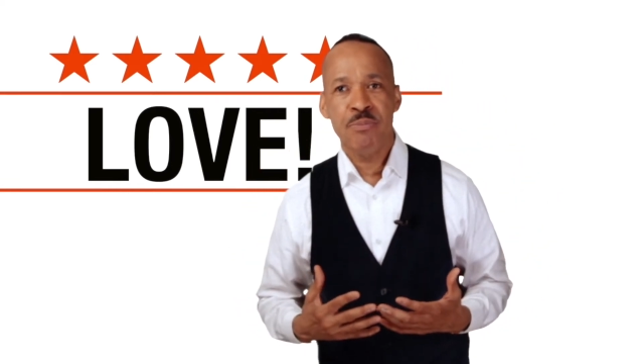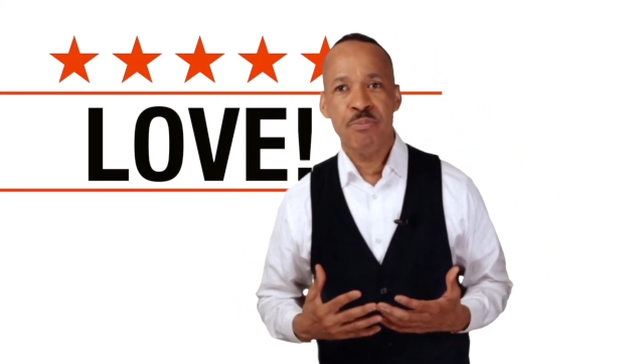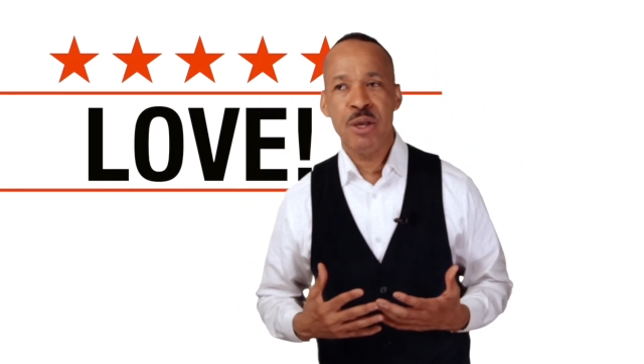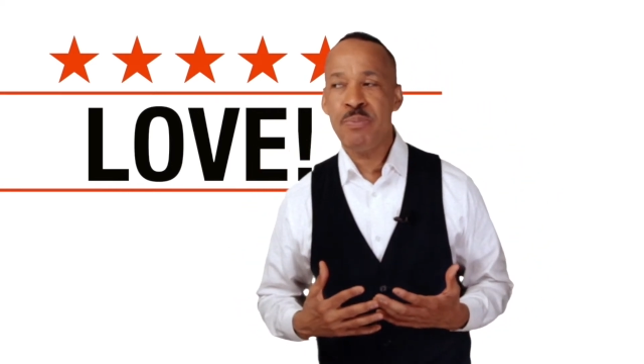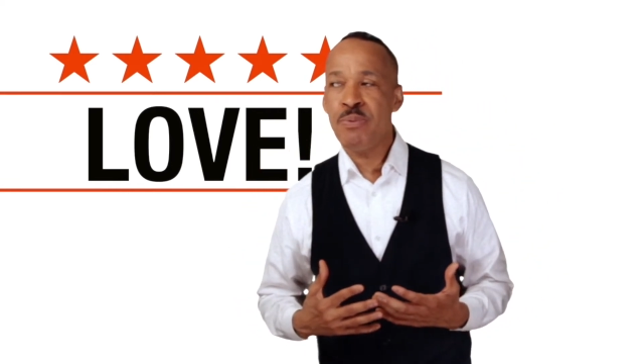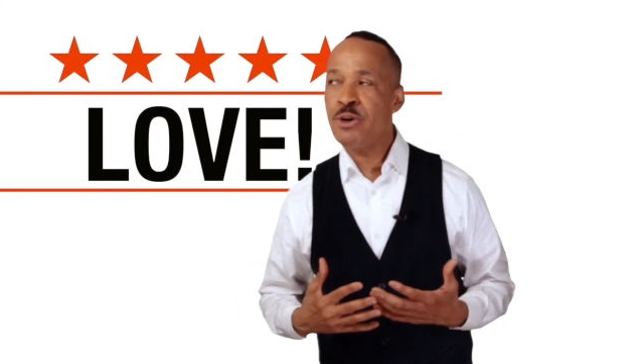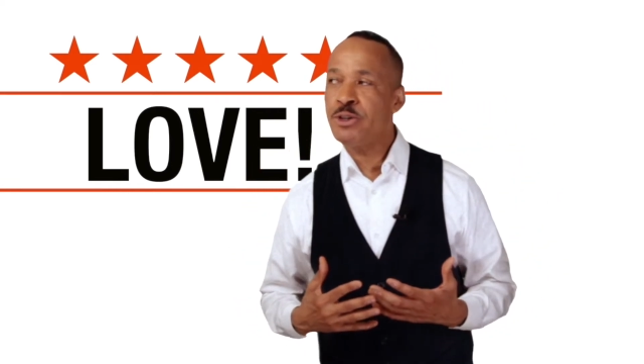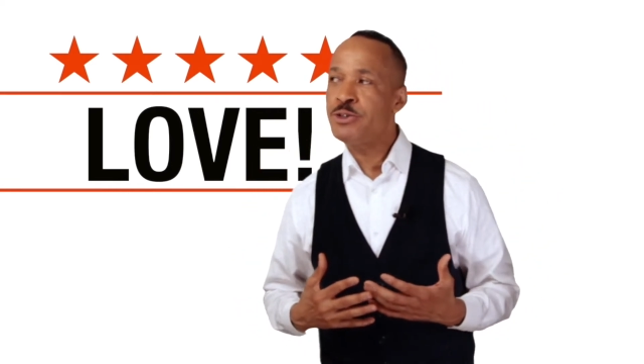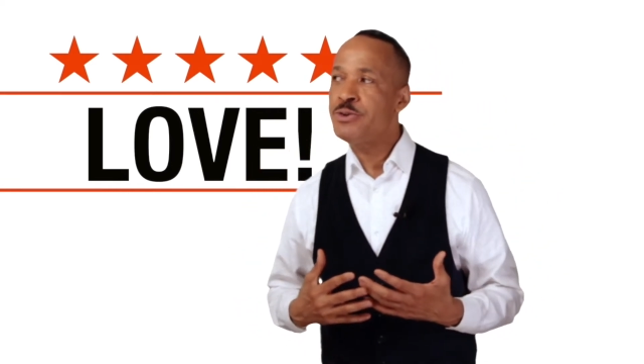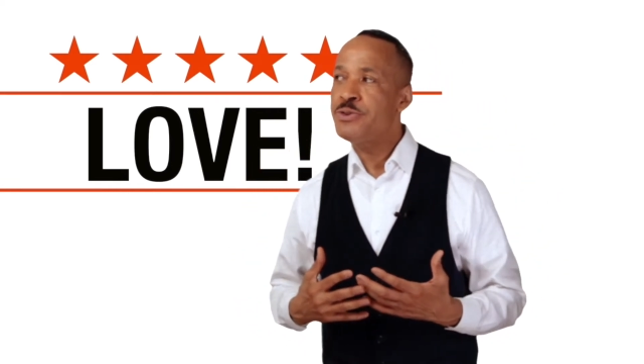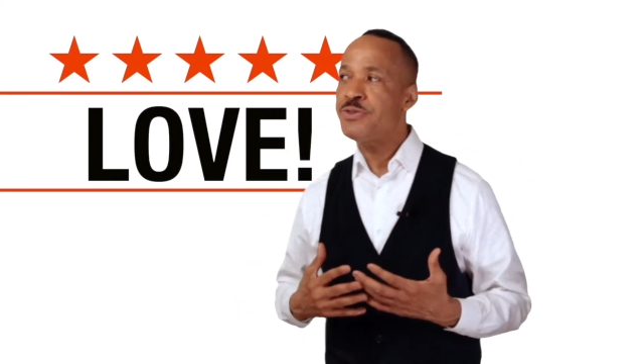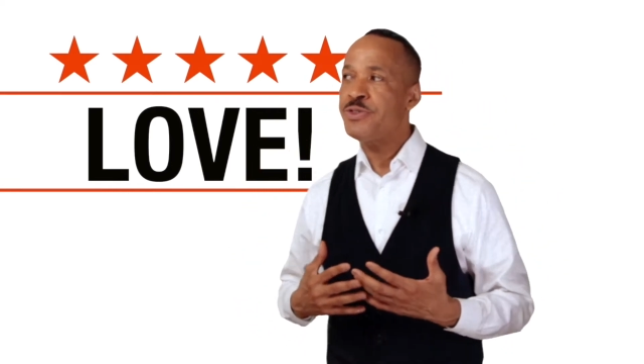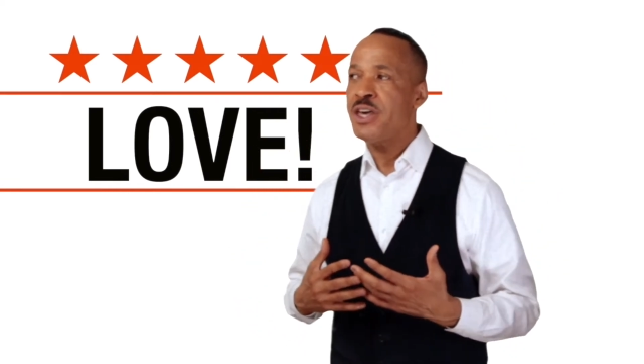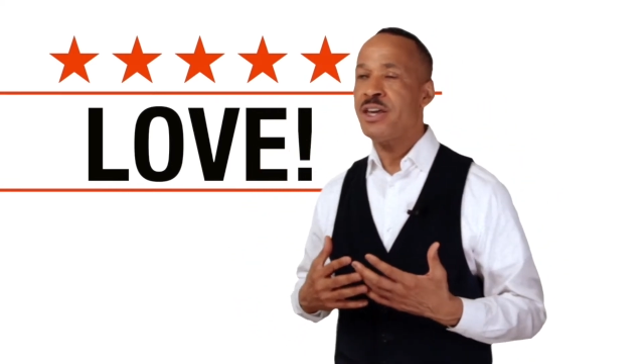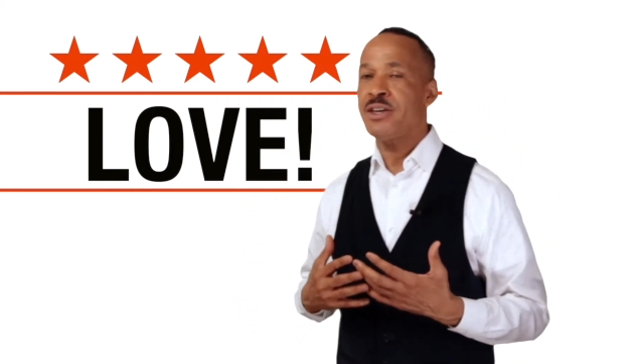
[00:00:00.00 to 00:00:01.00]
People do
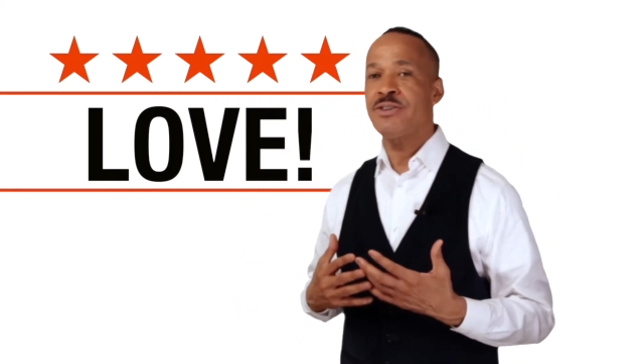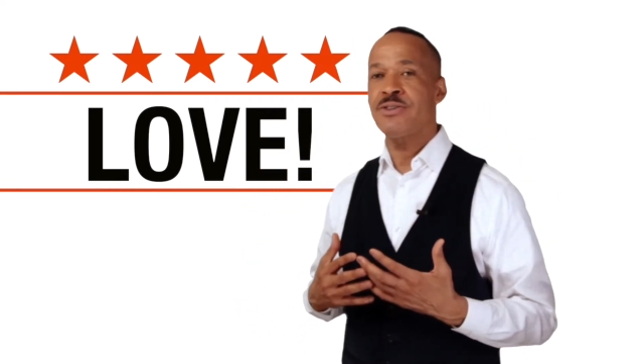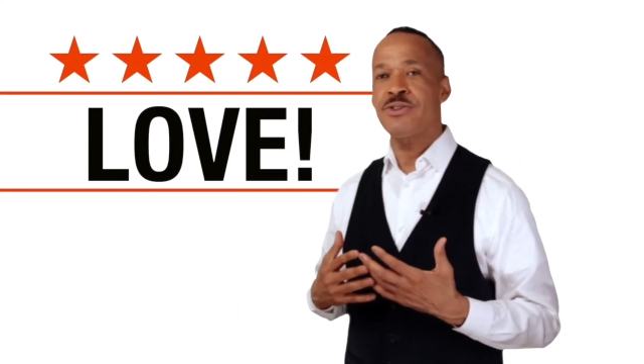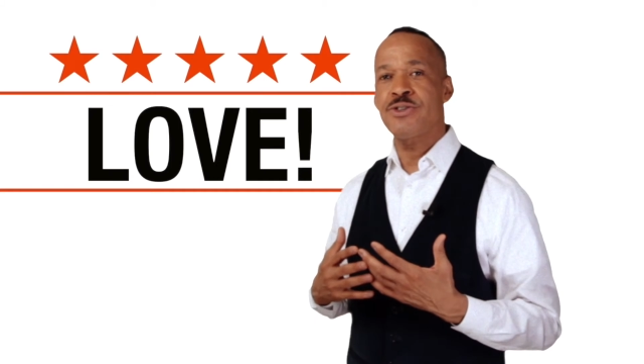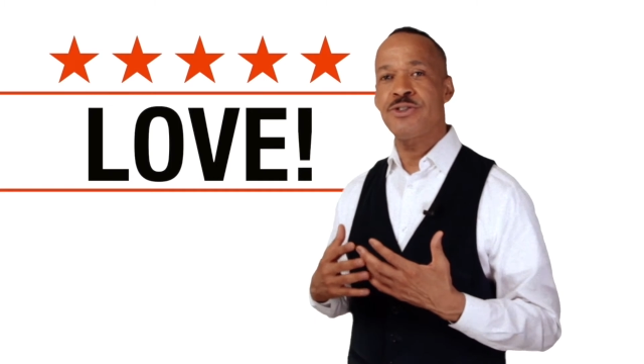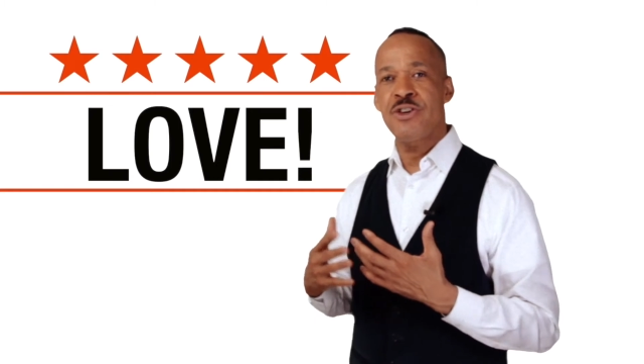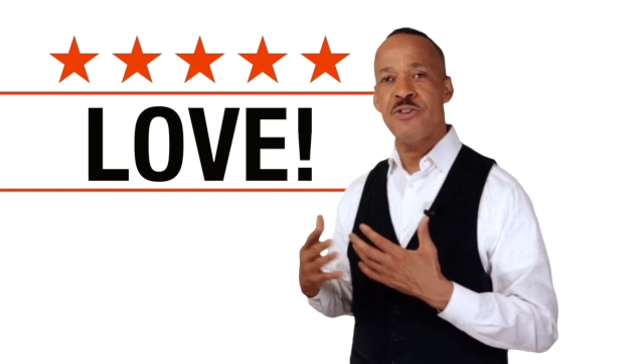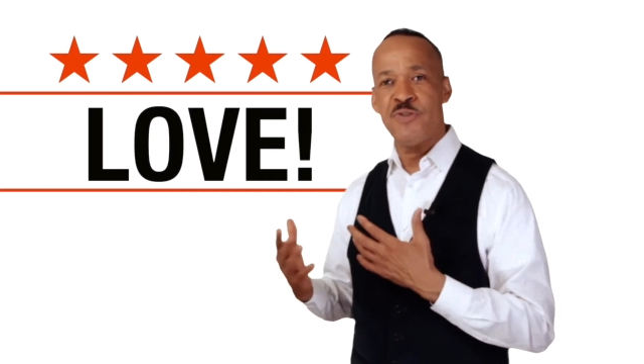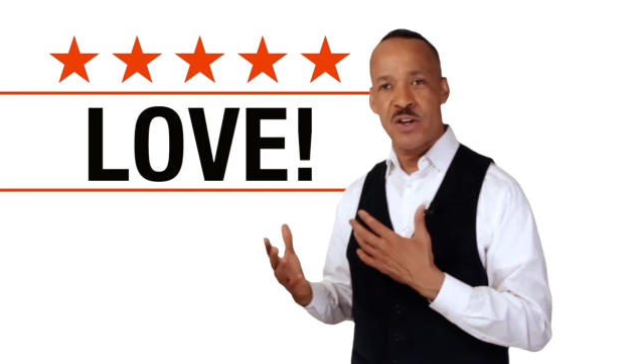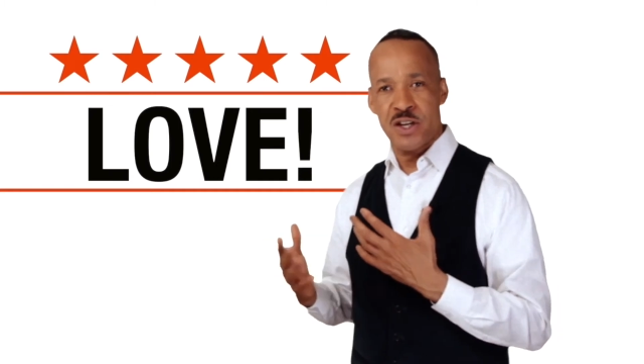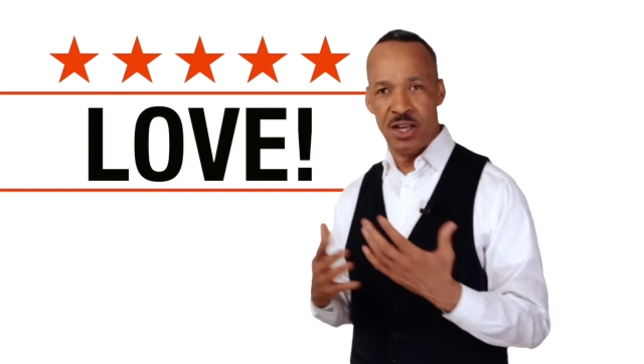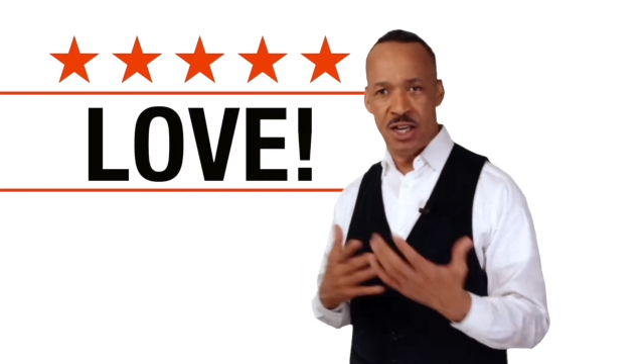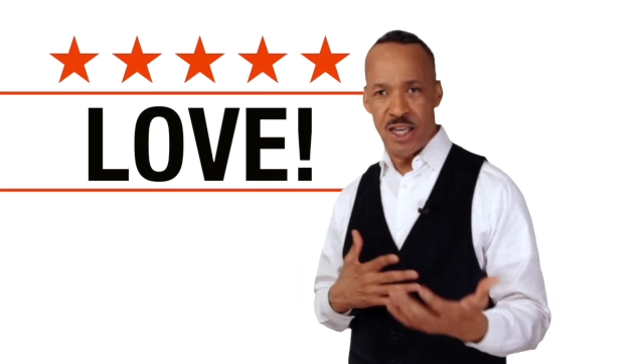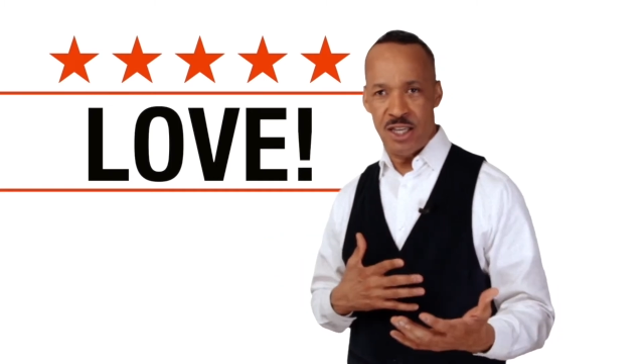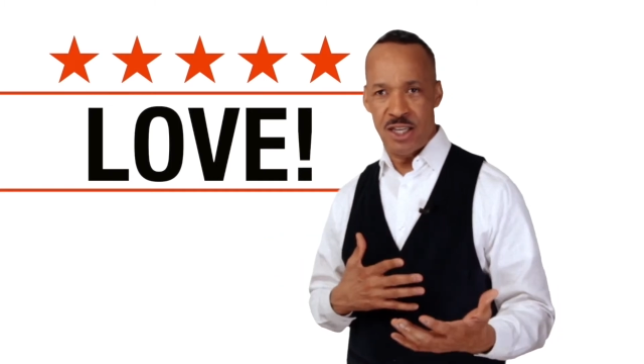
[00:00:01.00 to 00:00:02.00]
things
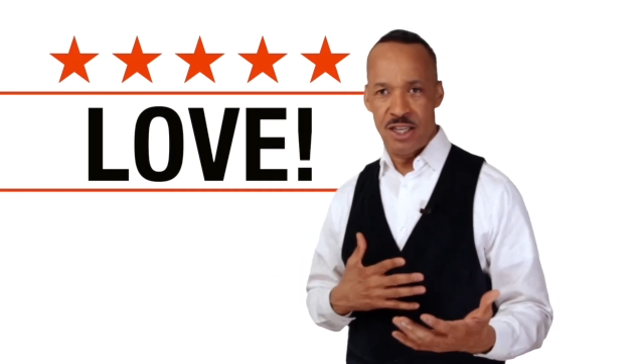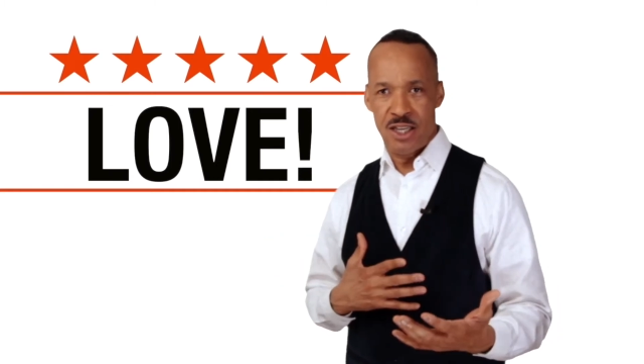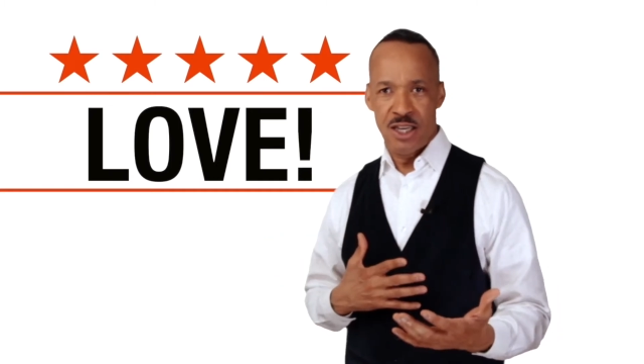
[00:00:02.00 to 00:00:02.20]
differently.